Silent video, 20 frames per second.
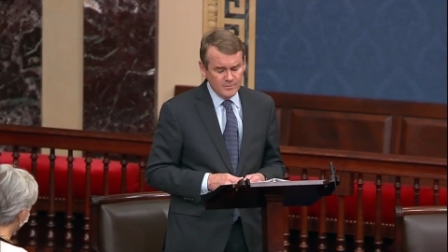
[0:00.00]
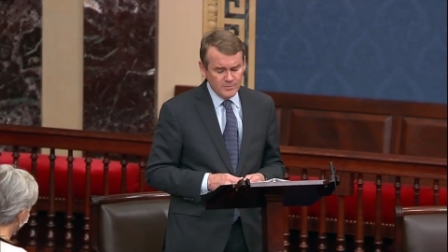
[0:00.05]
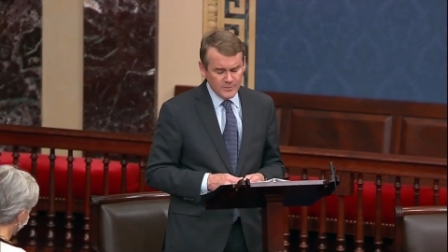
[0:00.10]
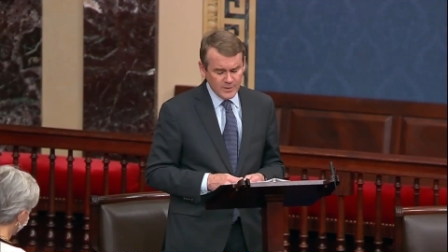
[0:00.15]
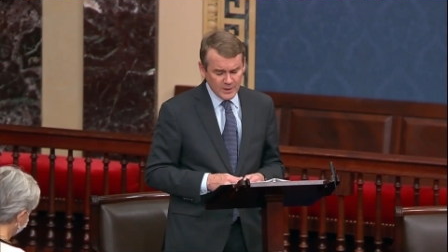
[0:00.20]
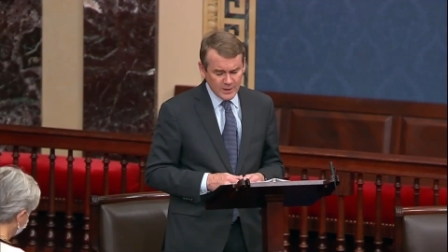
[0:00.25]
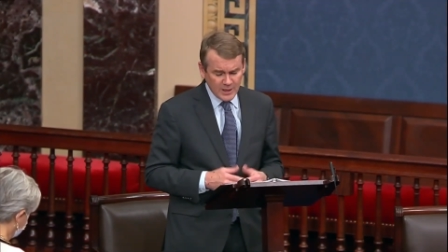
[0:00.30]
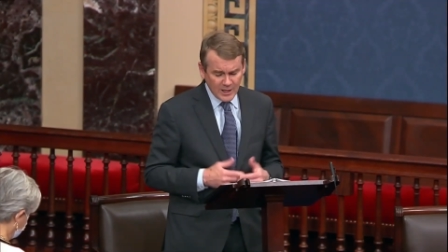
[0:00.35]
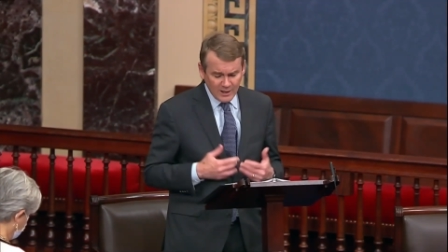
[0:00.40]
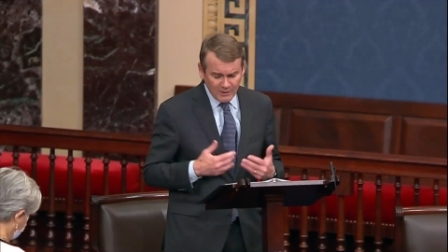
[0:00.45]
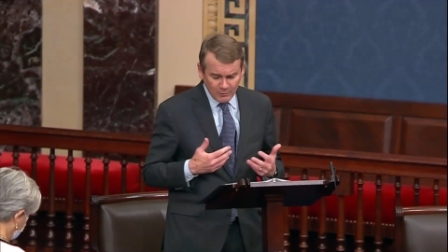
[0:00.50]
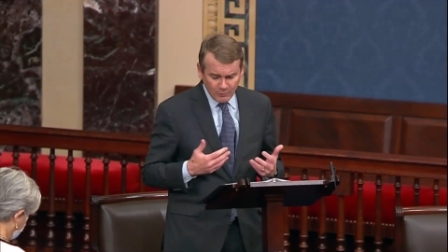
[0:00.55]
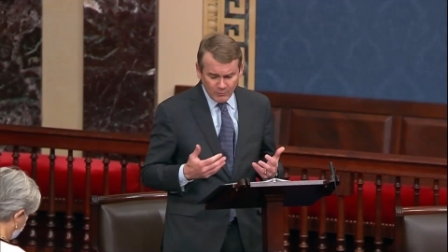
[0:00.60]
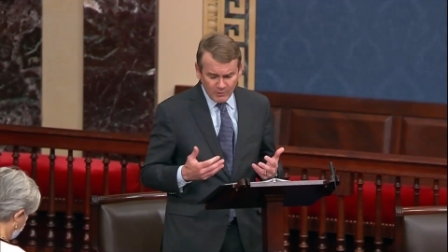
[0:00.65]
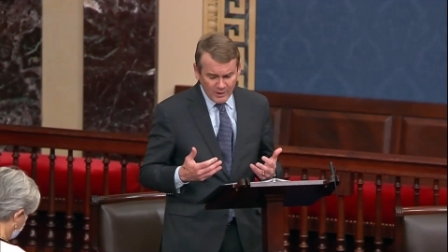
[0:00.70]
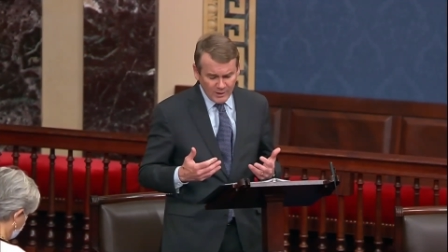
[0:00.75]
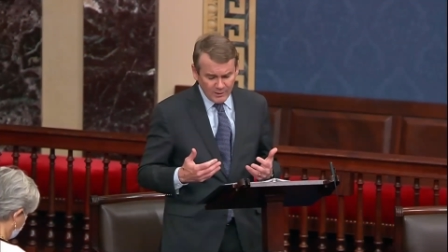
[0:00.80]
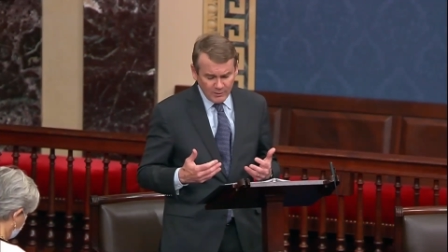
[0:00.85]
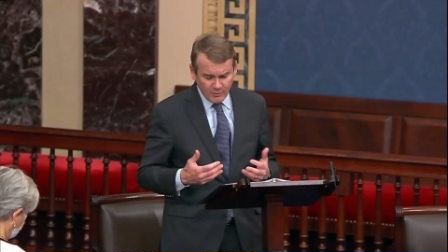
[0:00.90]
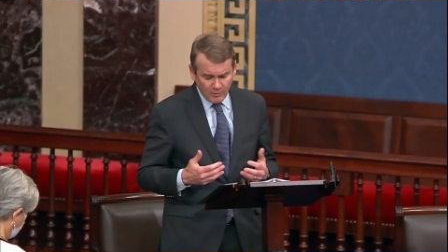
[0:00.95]
In
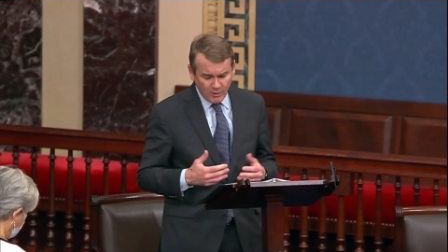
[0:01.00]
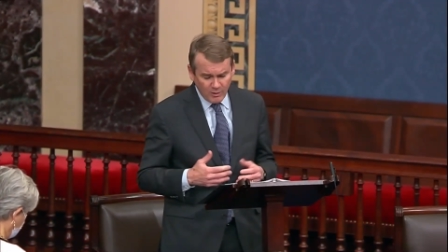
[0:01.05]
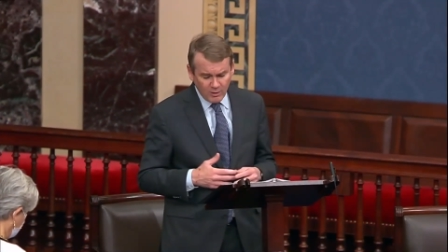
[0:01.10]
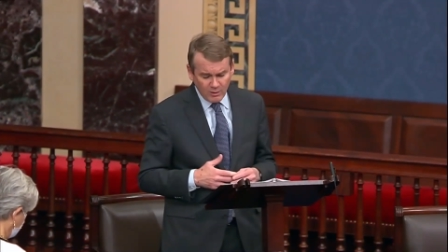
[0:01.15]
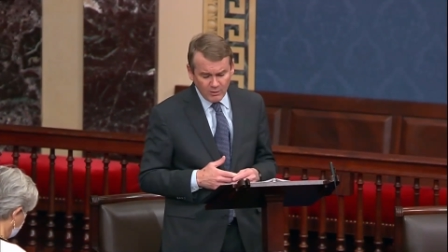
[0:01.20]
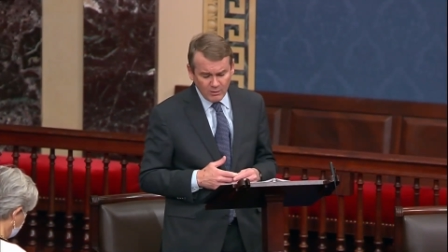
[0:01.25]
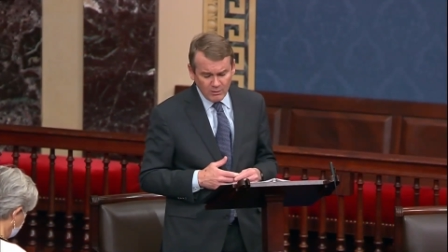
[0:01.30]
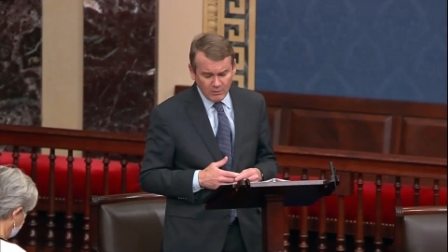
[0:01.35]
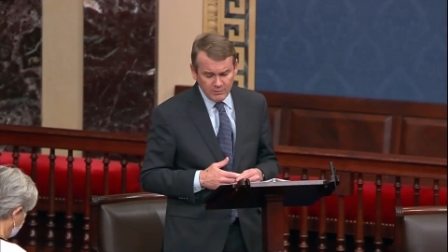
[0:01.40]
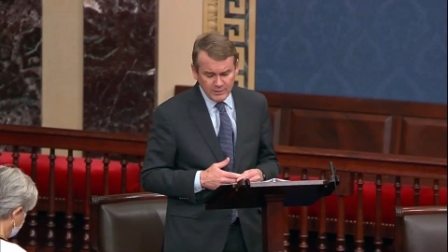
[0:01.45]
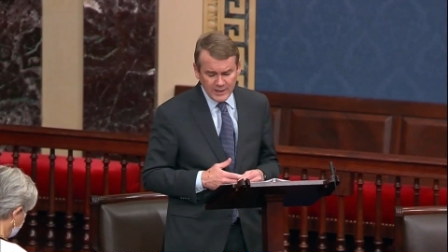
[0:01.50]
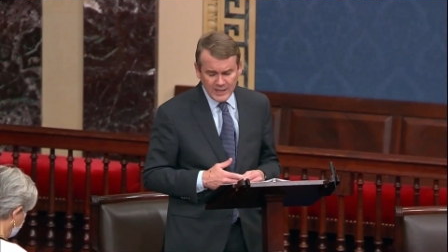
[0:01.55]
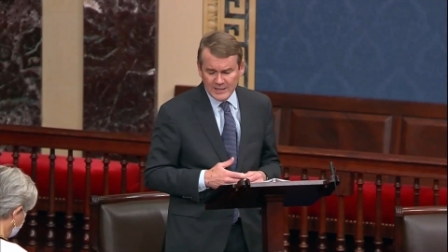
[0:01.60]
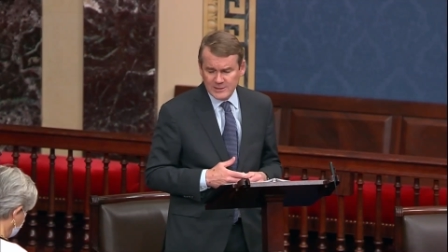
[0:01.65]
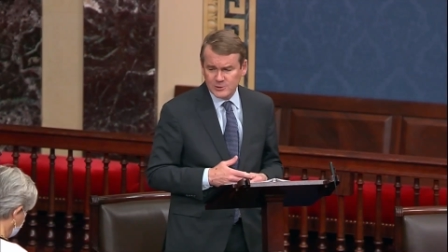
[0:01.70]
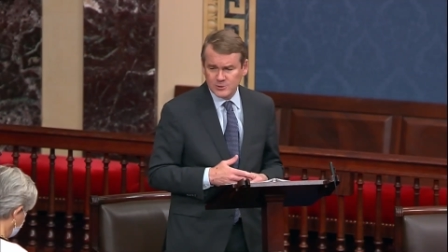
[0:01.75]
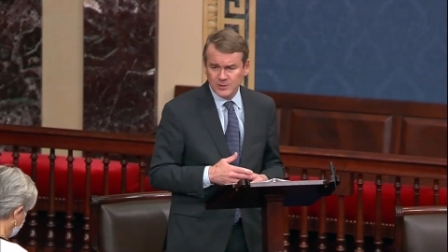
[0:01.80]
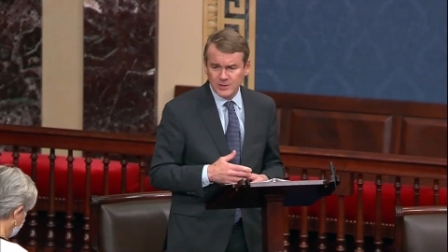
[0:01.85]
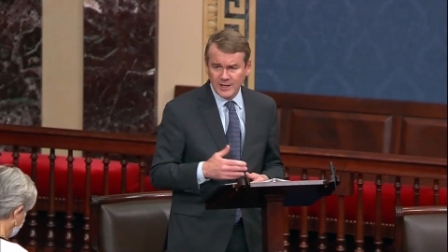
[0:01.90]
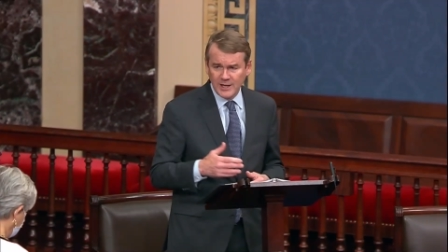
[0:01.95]
Colorado, our
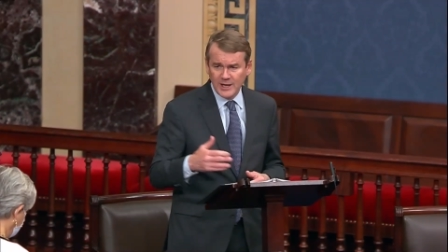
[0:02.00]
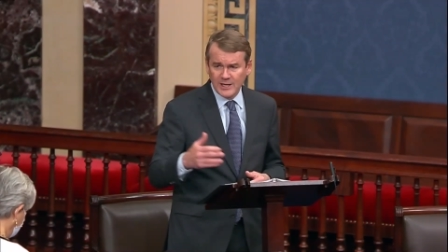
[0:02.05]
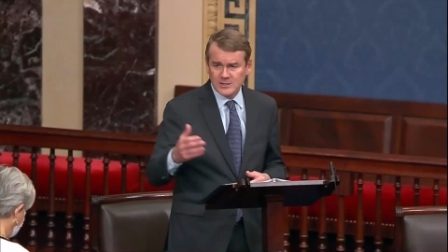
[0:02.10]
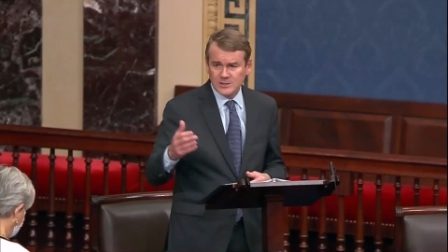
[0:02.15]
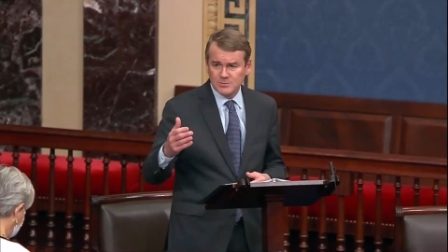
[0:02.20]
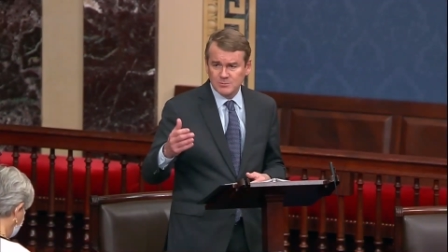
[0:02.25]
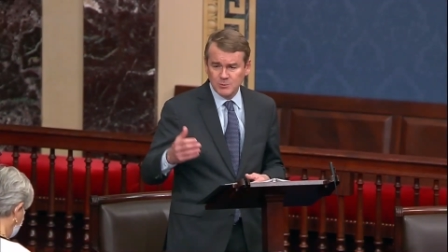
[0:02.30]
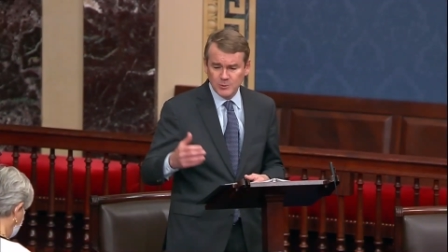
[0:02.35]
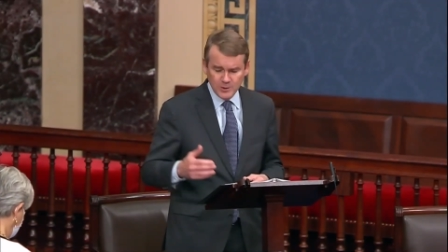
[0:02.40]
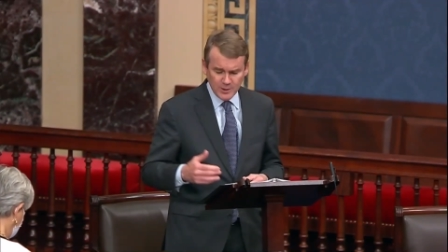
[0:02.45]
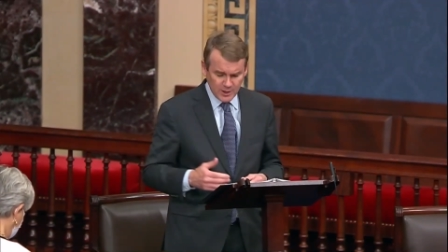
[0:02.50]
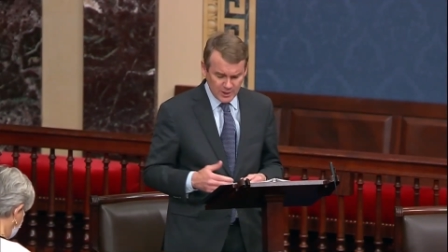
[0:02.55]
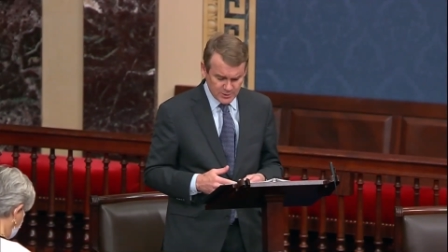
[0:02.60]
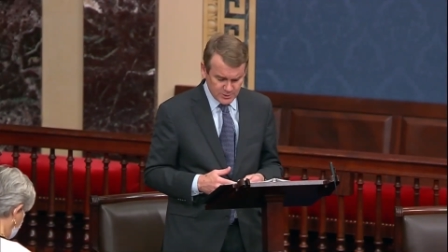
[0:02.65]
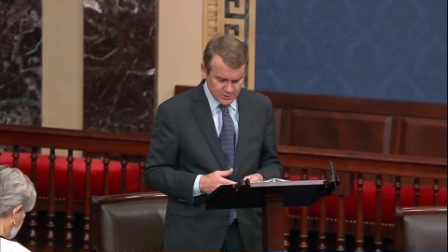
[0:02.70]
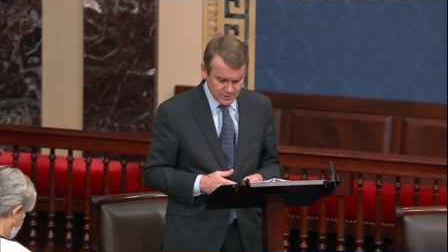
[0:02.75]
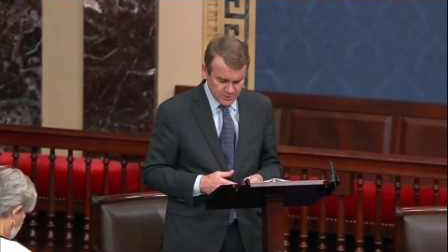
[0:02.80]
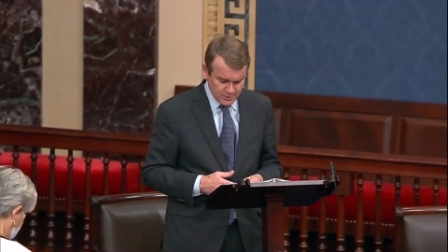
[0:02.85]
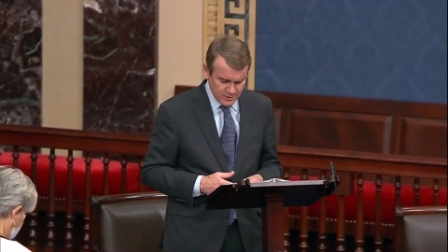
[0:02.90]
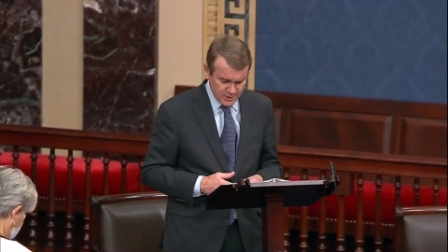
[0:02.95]
natural gas
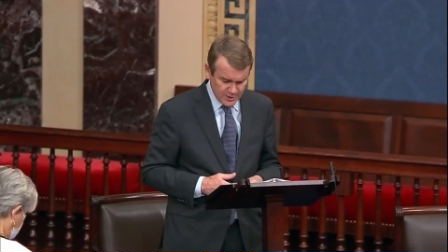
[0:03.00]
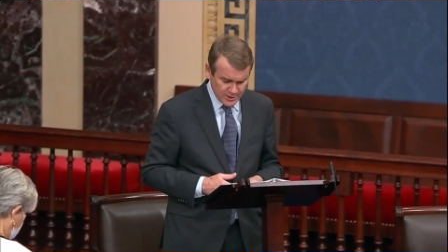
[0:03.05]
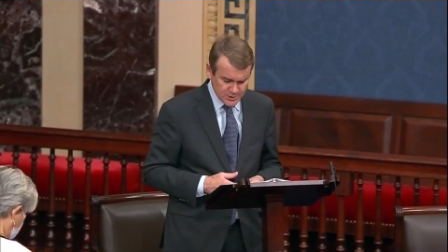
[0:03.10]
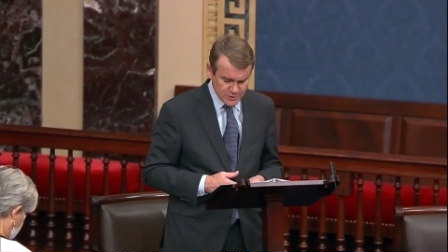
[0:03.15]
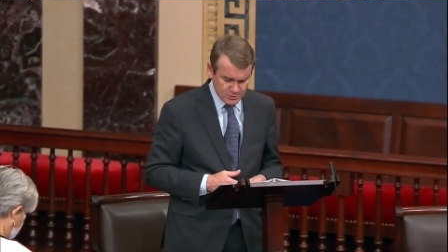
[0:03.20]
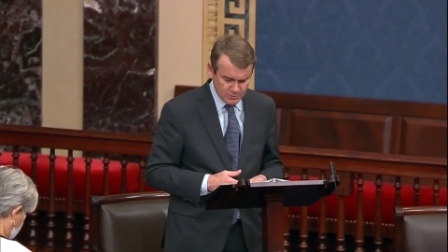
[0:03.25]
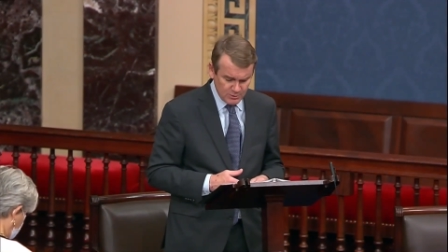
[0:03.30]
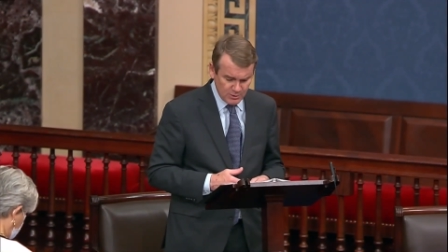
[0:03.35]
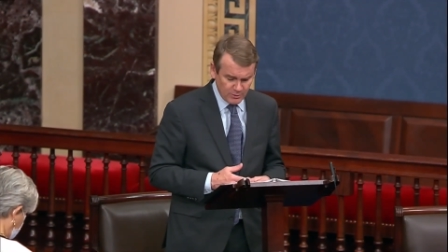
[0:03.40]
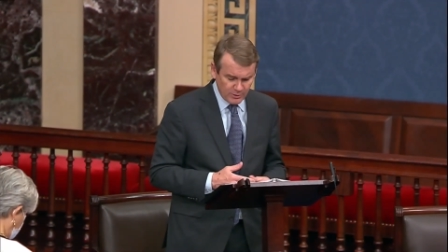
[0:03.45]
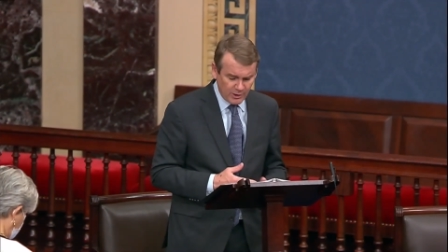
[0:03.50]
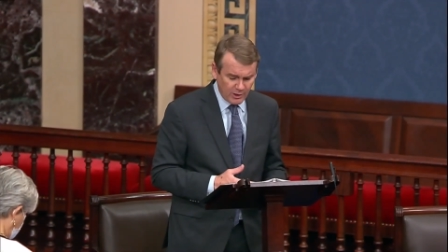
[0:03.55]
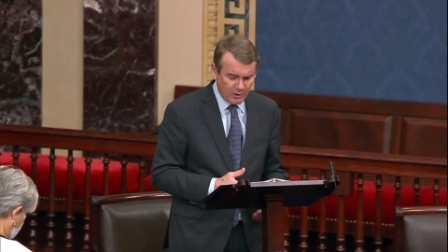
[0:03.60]
production has grown.